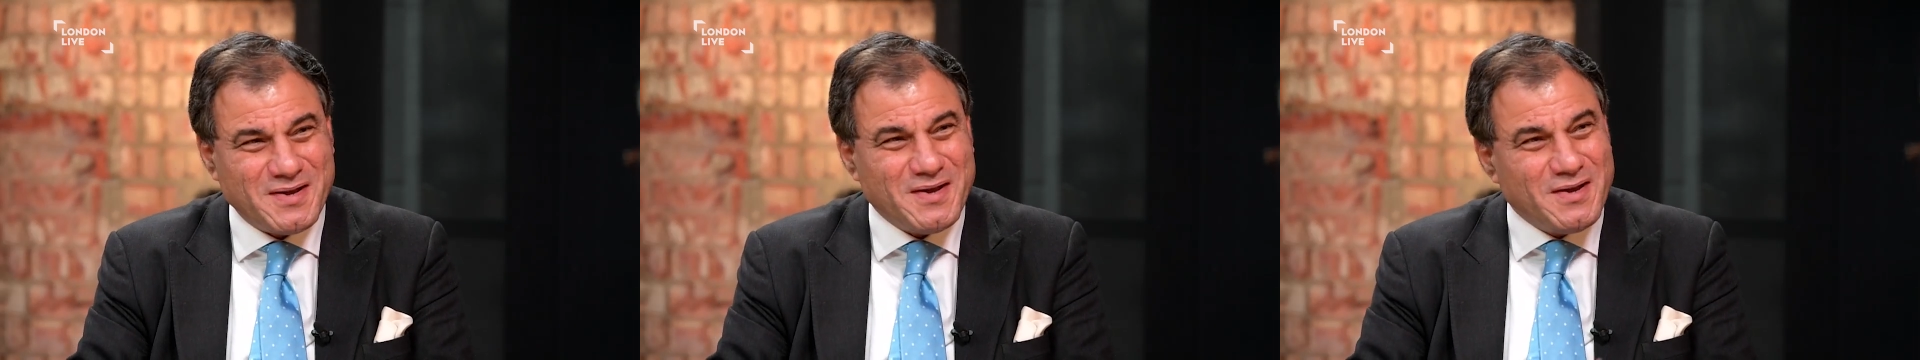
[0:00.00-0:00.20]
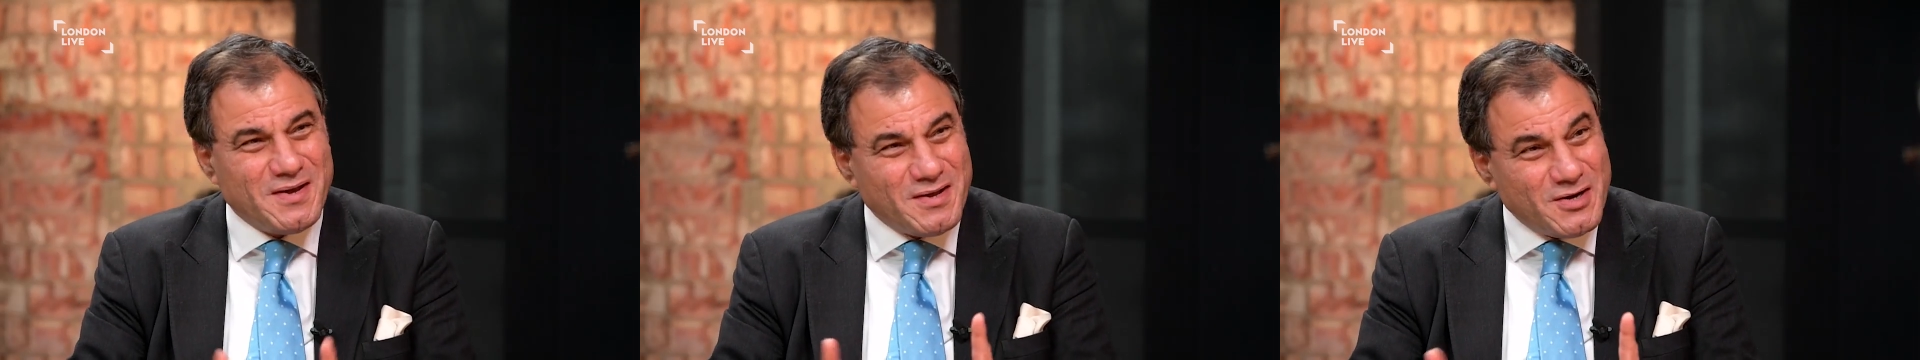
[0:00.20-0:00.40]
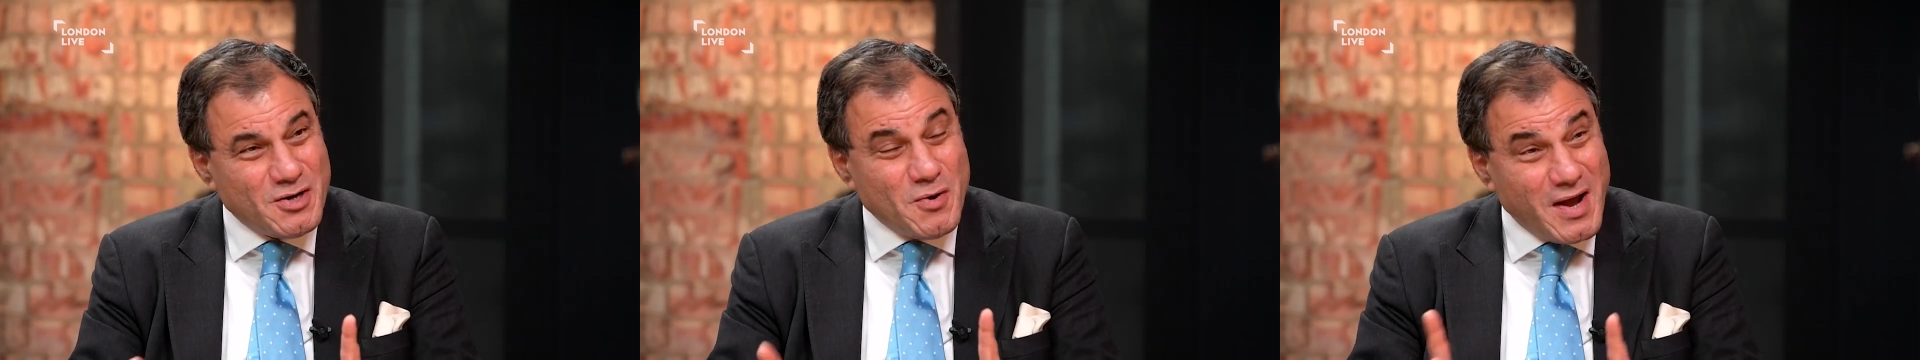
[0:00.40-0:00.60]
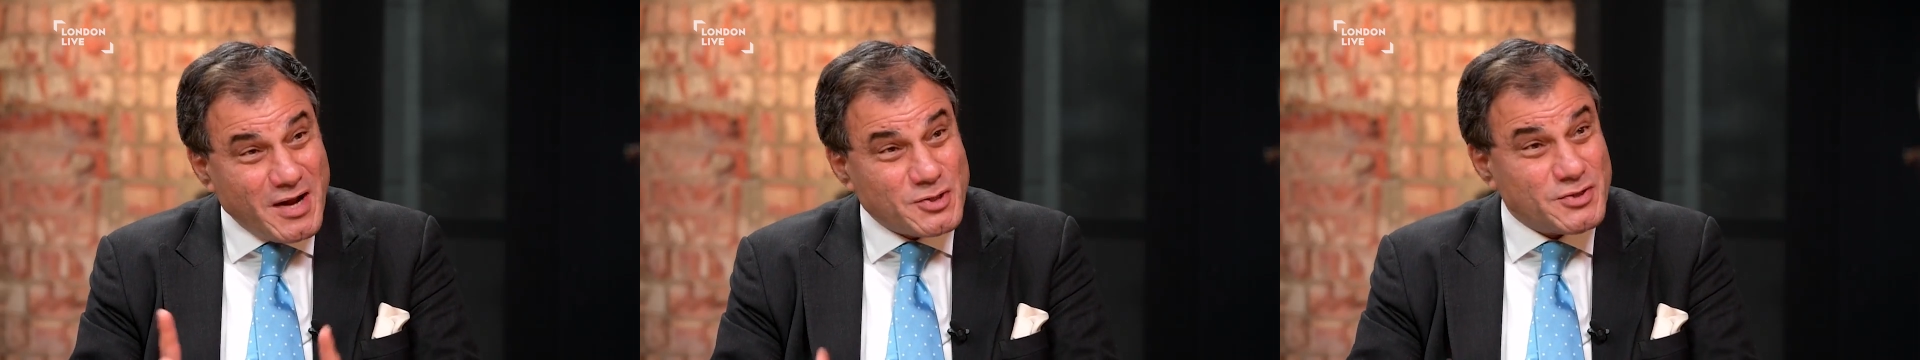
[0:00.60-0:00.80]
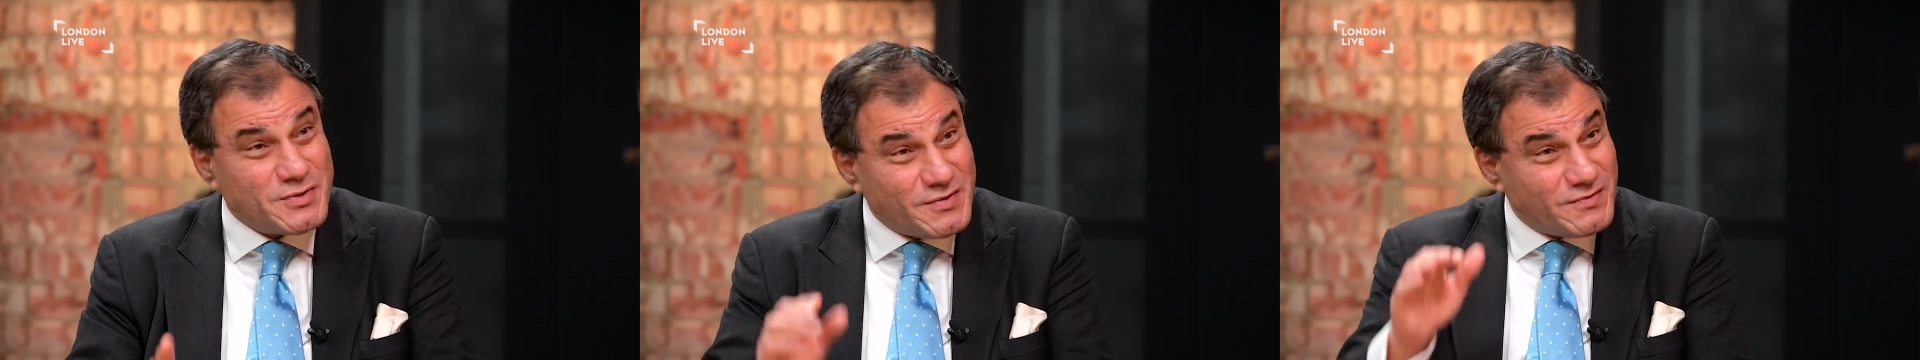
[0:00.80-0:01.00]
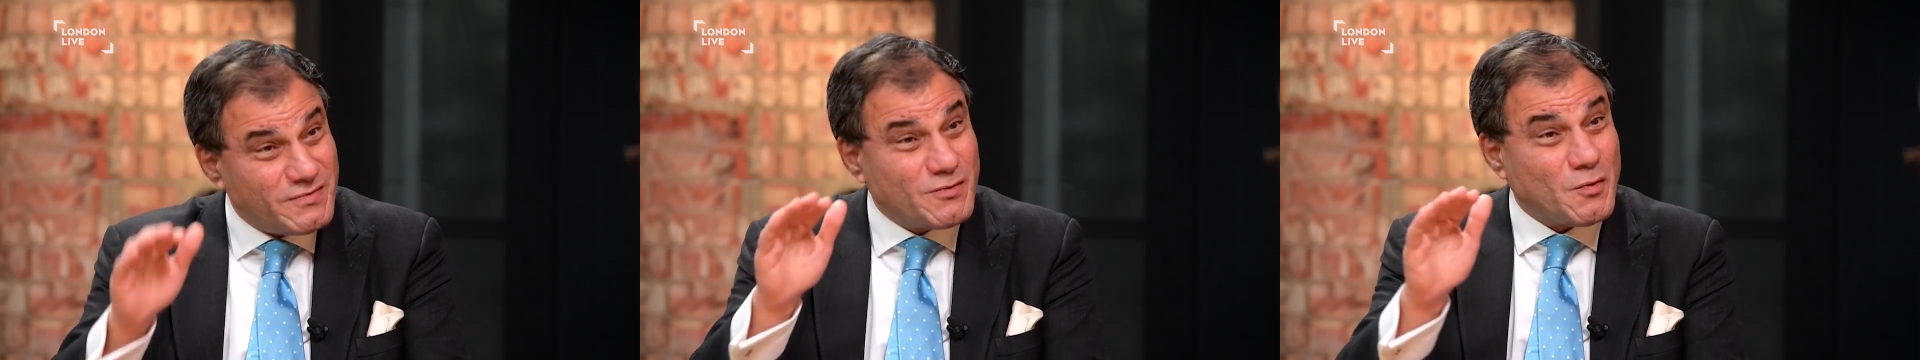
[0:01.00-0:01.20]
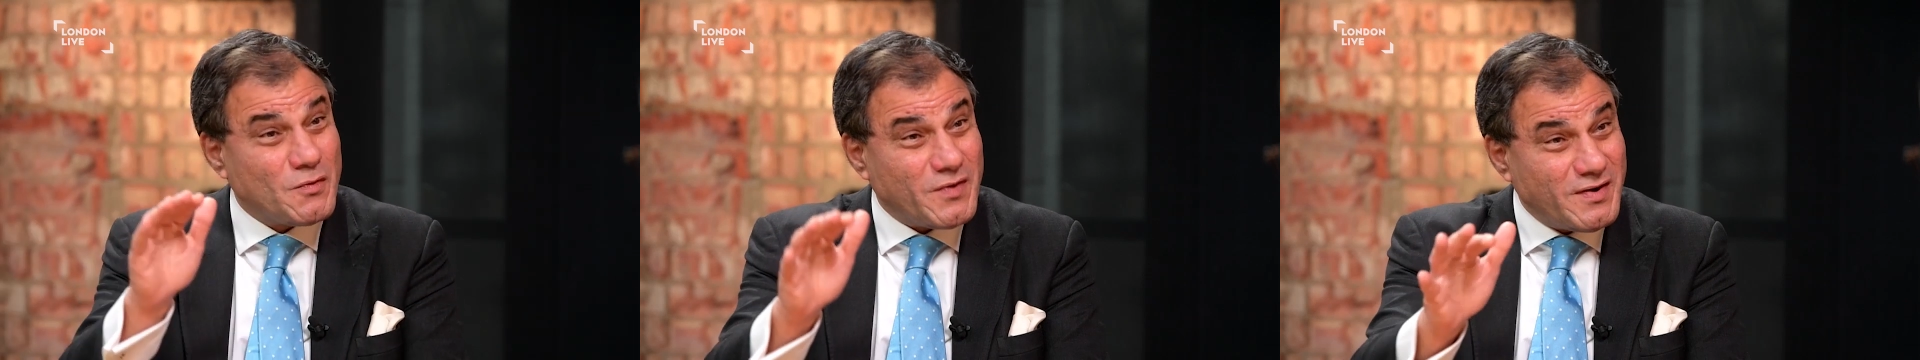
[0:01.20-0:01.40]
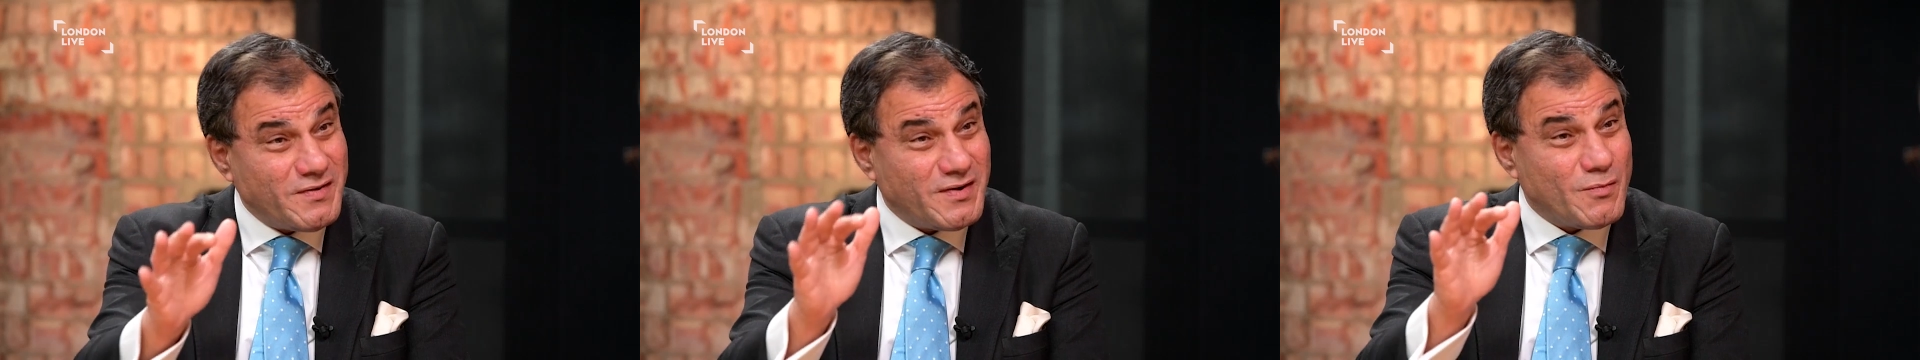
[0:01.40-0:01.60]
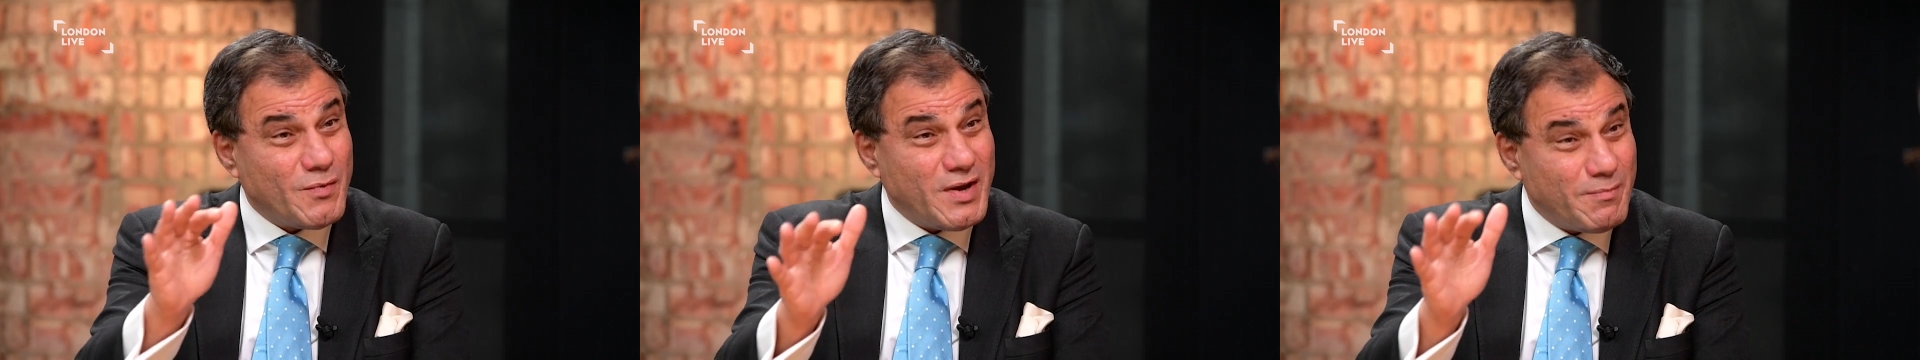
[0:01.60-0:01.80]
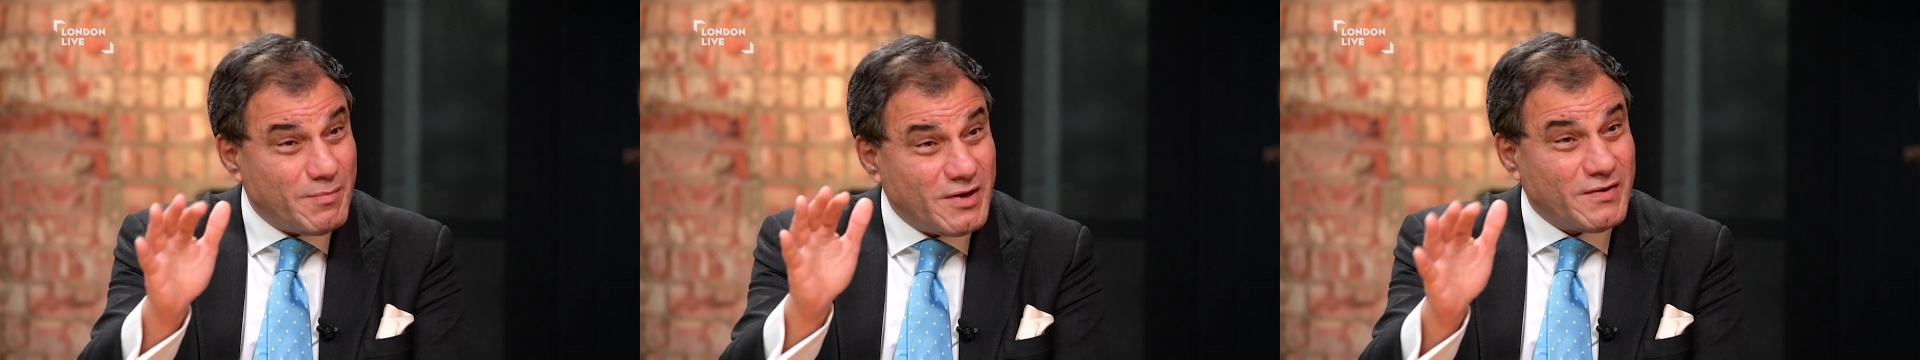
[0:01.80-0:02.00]
Mm. No, actually, this is the authentic
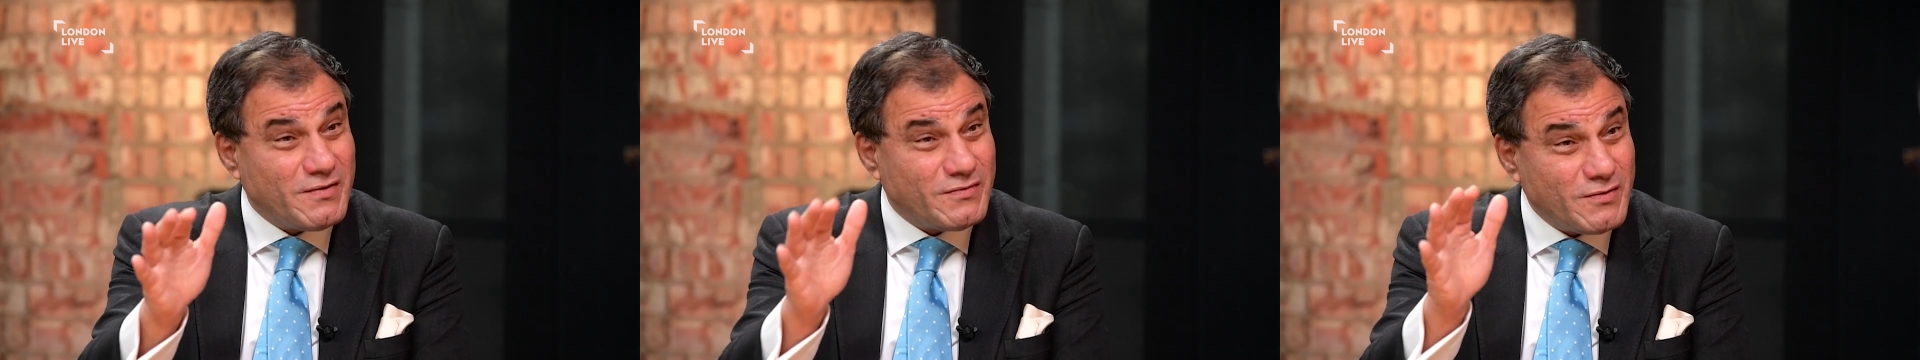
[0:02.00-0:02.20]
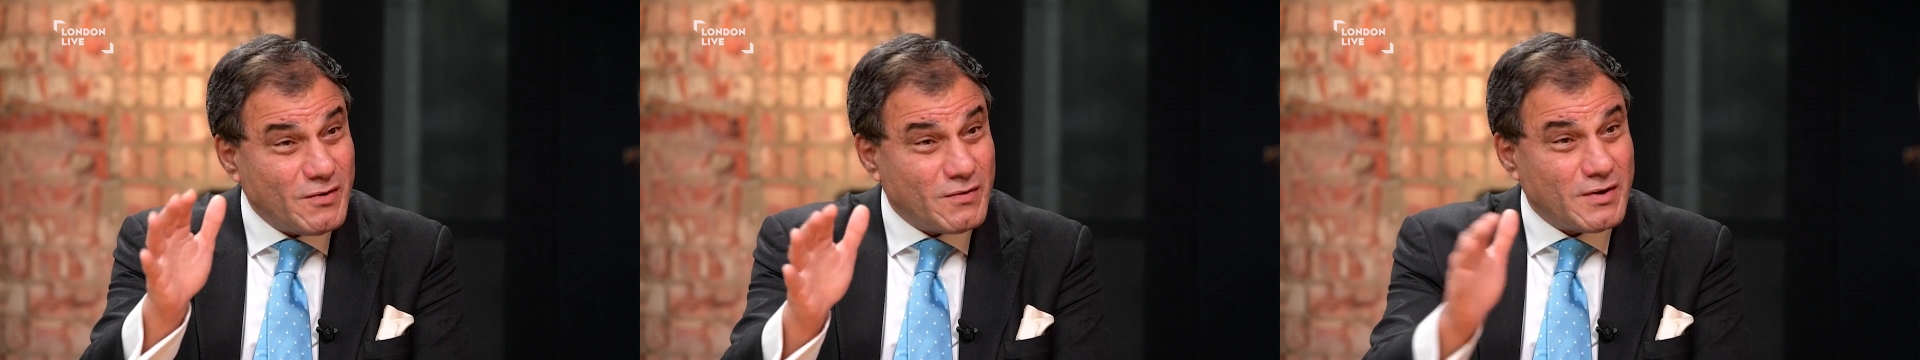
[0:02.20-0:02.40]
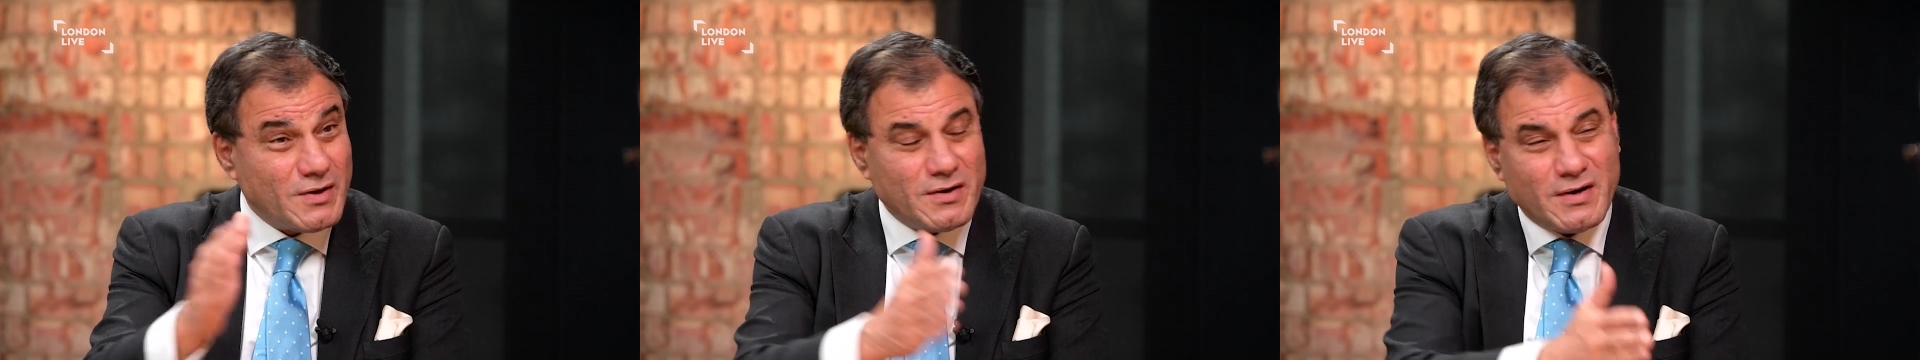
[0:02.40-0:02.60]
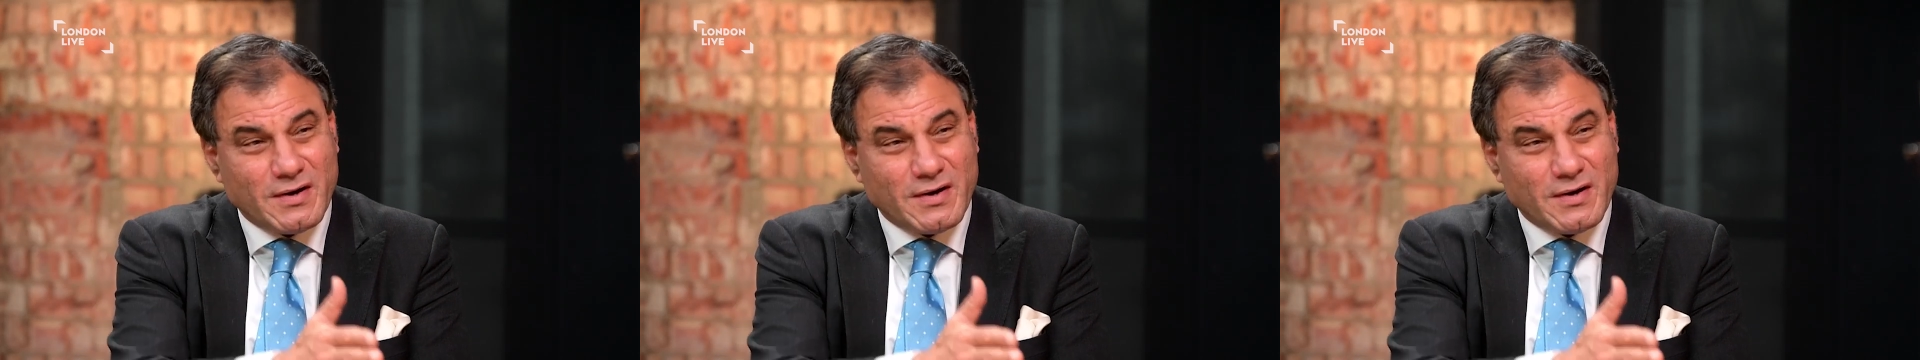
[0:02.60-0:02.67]
way beer is sold.